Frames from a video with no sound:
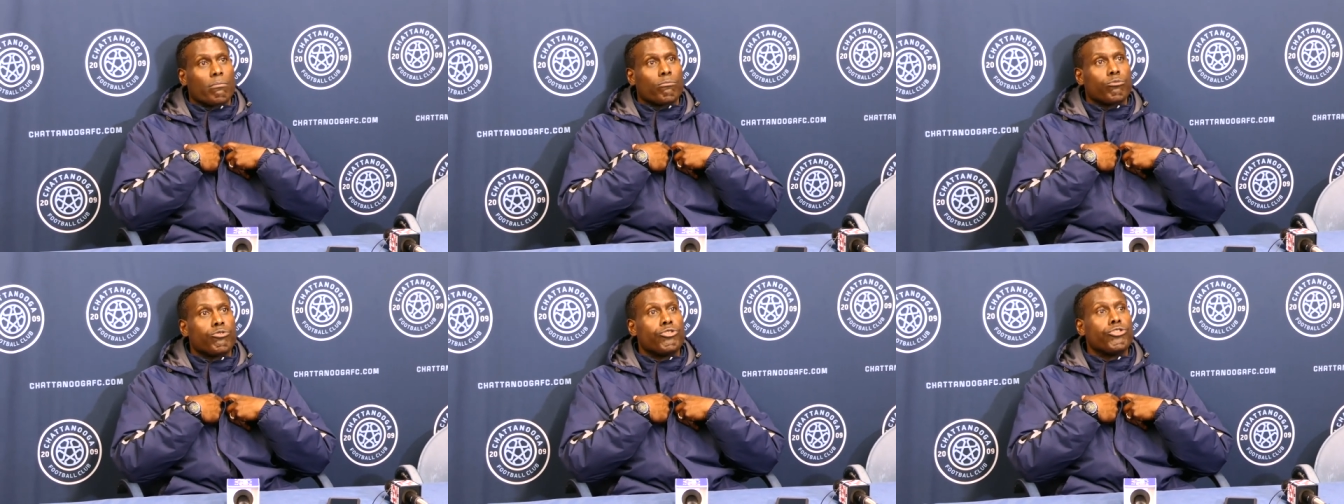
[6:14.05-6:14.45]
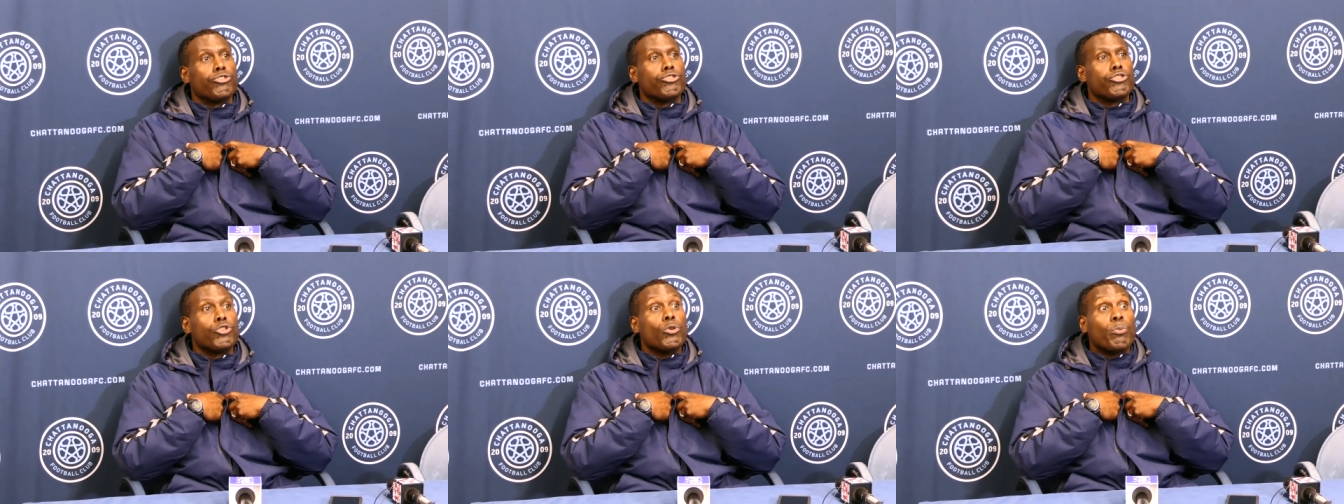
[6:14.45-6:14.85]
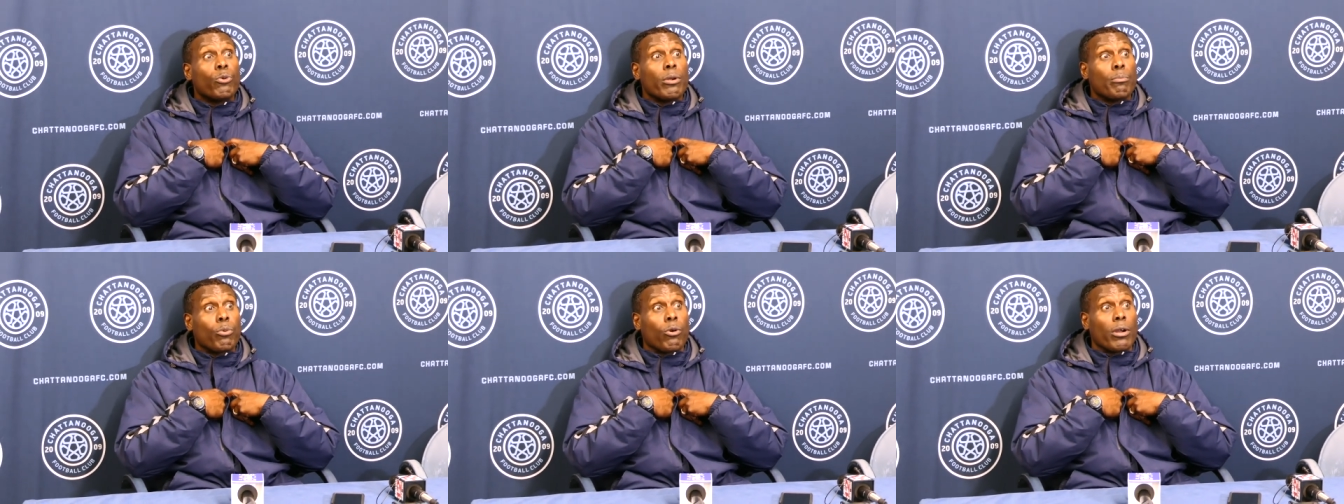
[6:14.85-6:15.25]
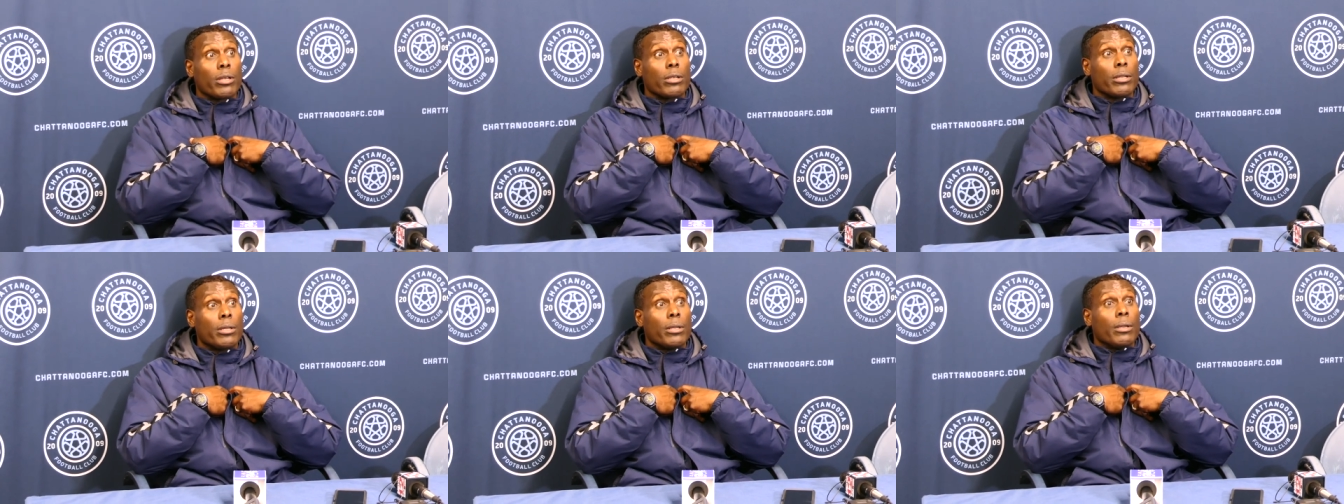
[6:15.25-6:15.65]
super
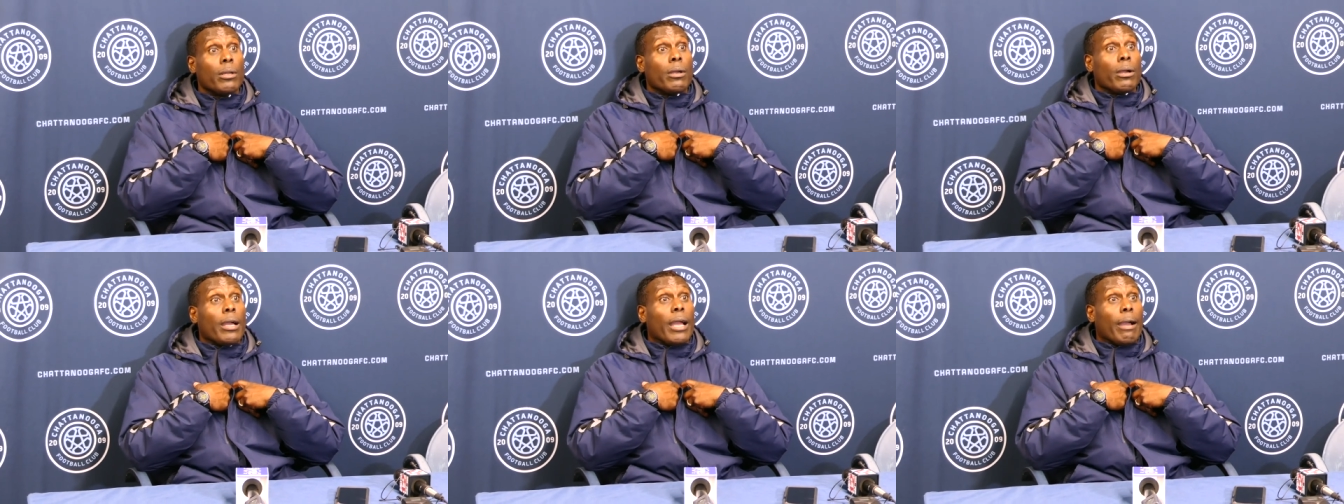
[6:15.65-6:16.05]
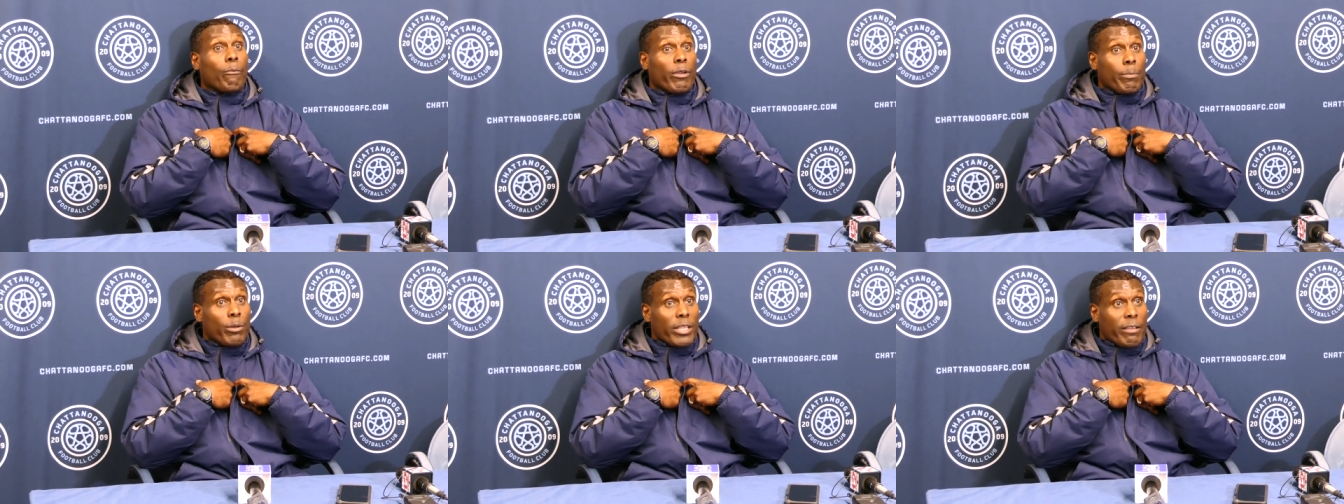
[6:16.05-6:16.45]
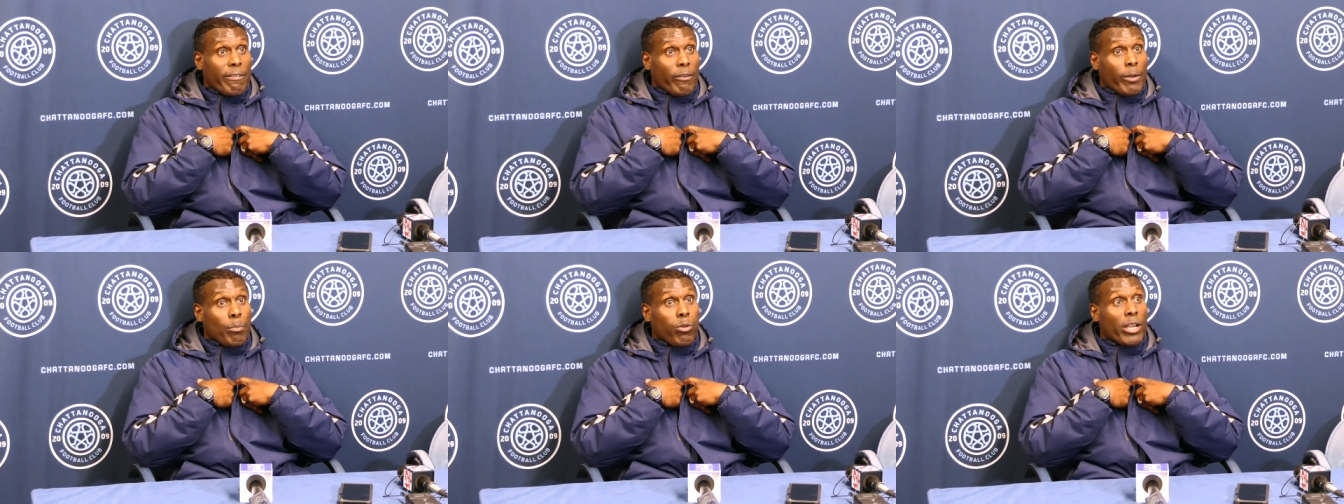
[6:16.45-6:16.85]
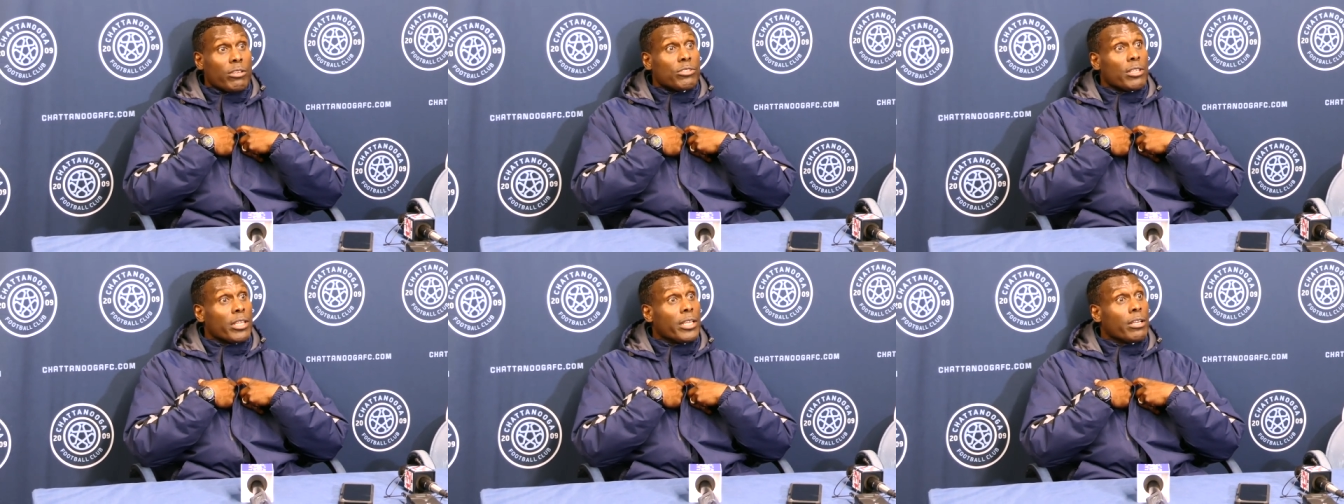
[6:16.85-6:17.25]
important. We believe every player
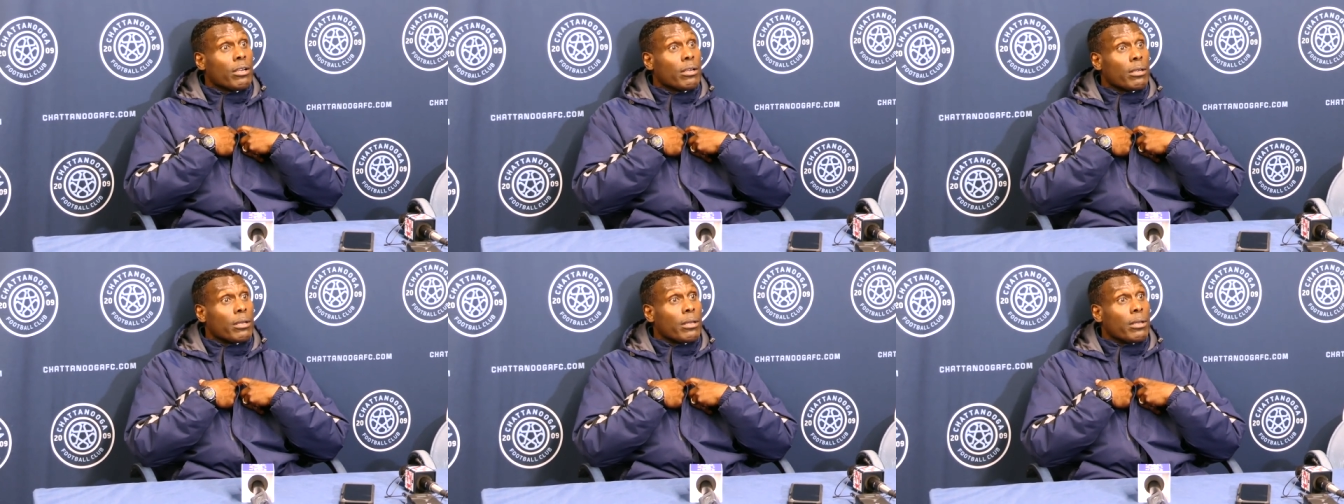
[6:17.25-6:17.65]
is a leader.